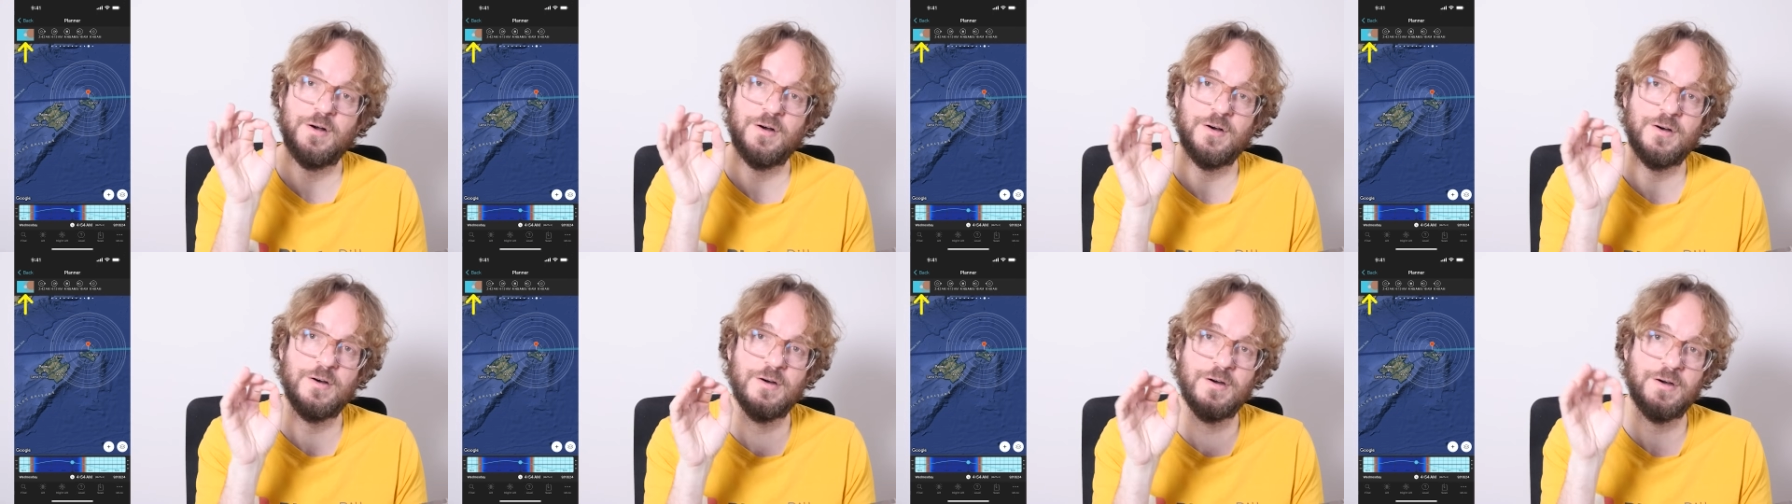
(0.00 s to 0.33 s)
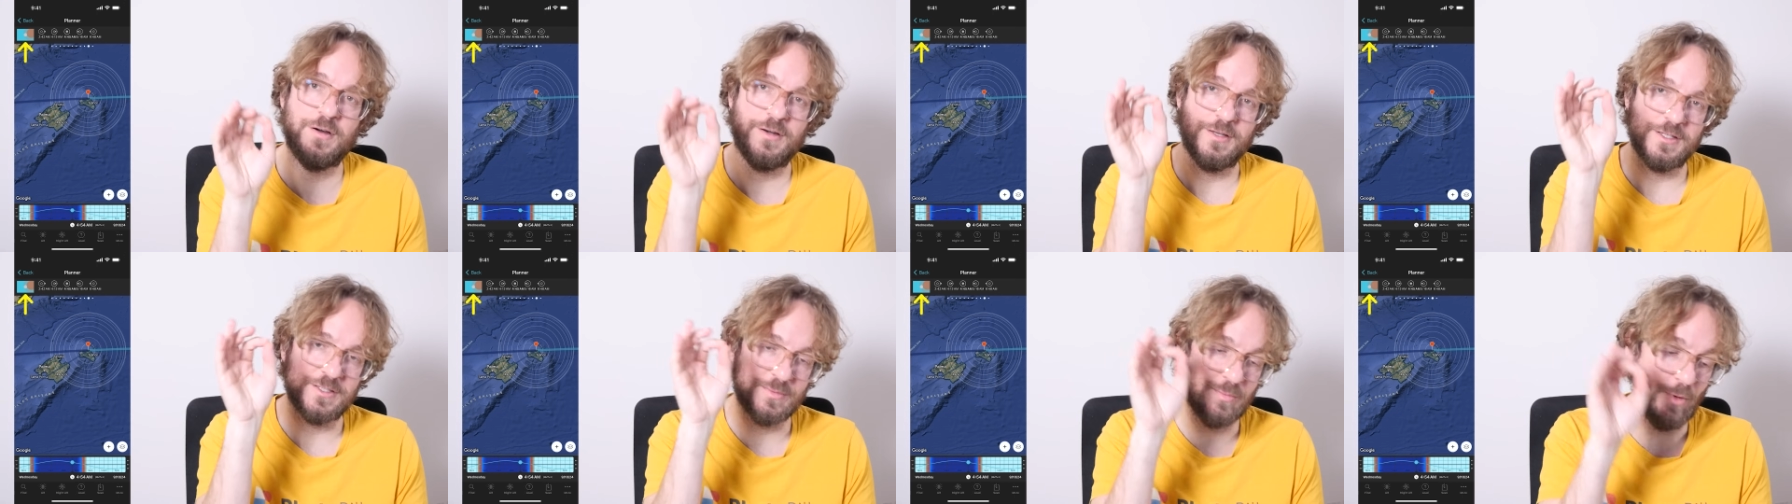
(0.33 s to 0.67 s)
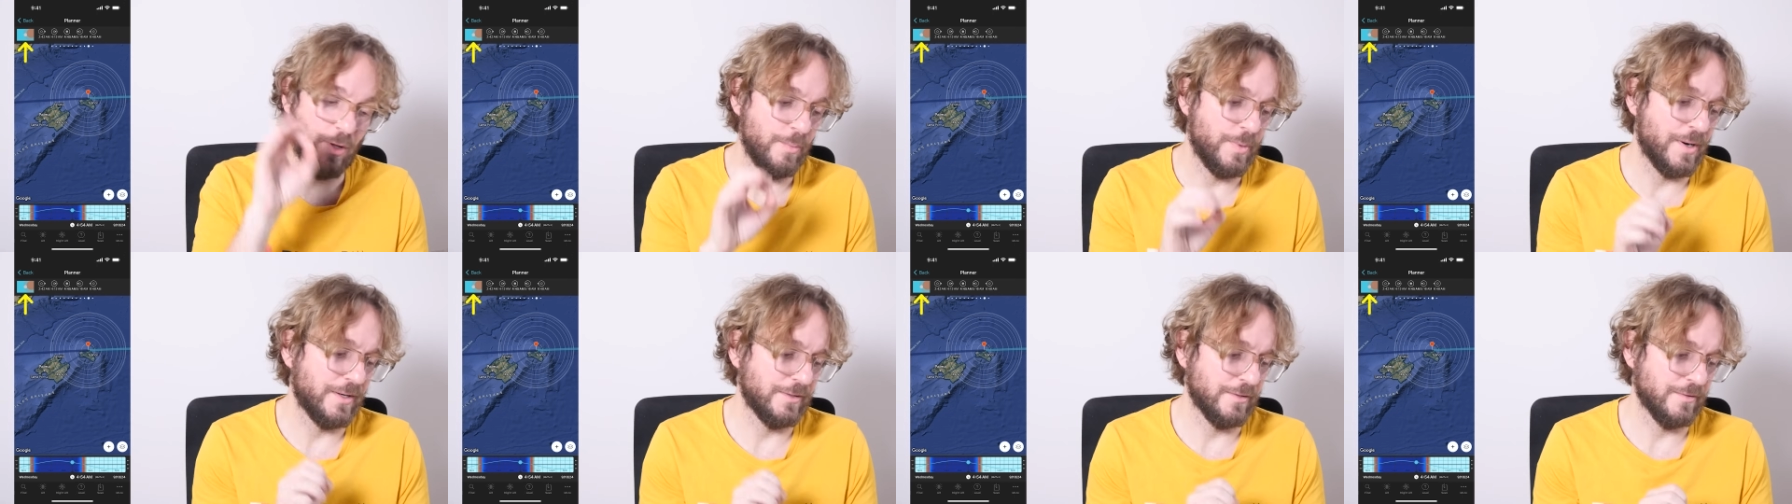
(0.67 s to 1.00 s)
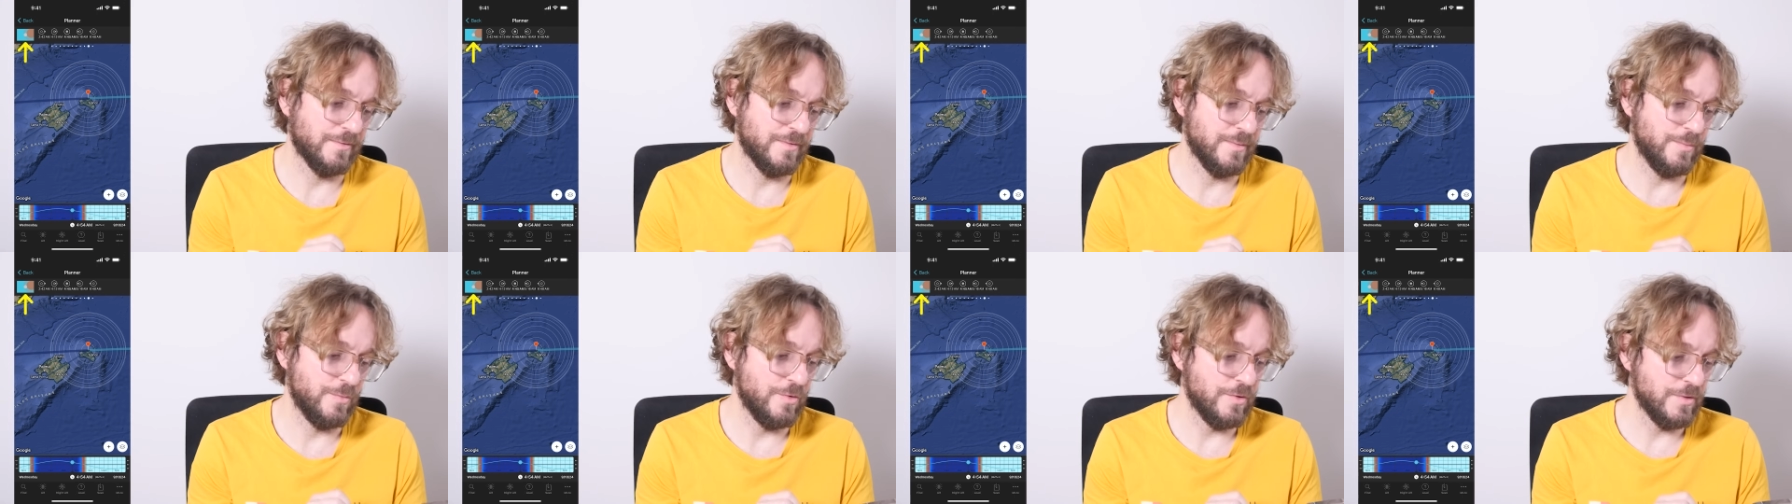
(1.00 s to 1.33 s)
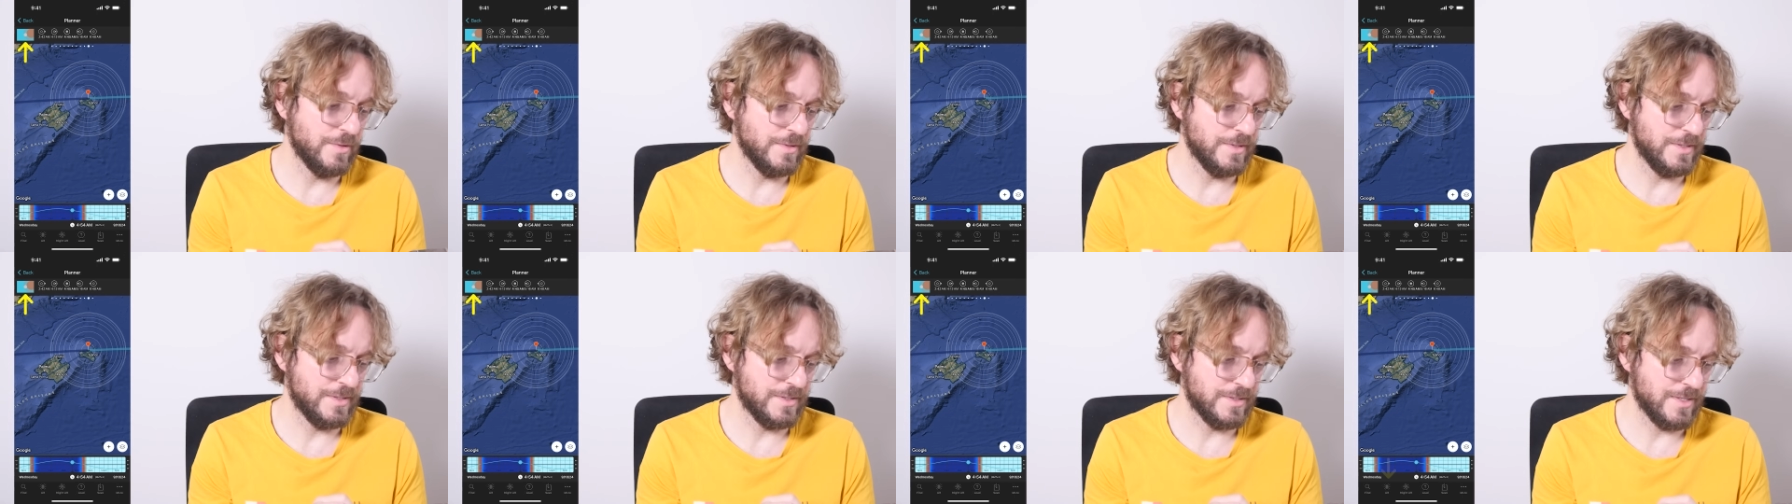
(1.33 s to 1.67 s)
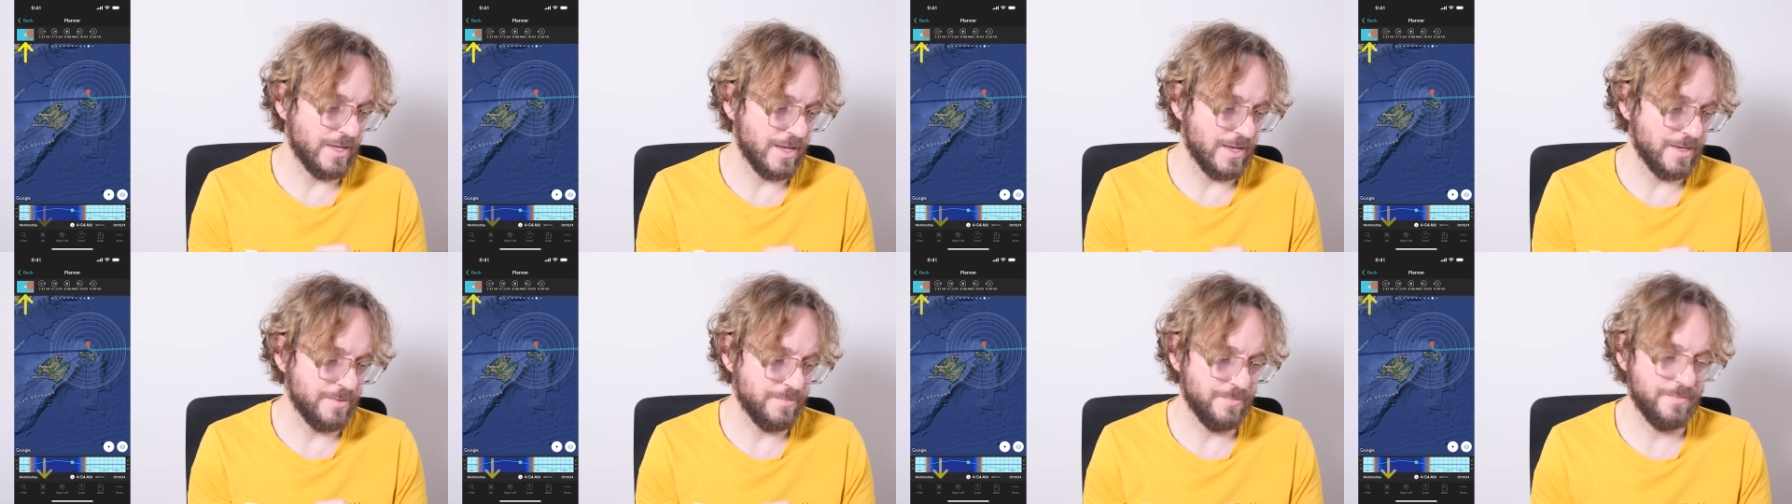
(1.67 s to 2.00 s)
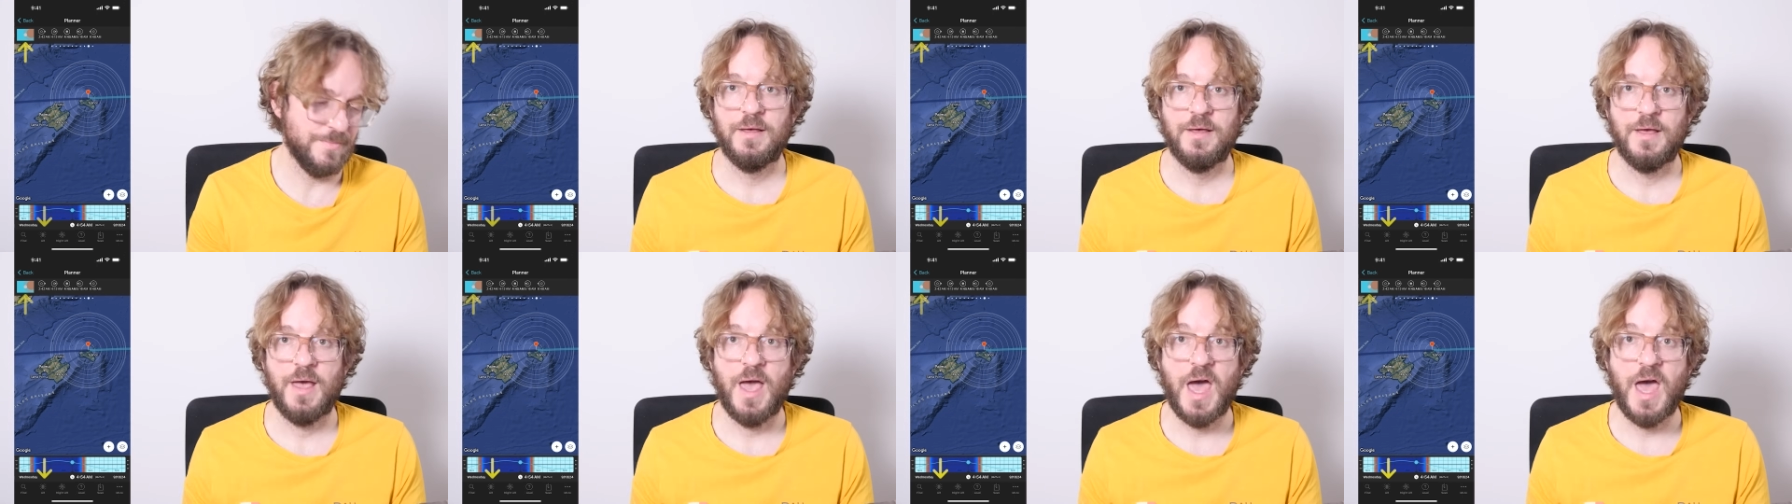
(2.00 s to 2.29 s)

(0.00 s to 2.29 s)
on a small part of the moon this time.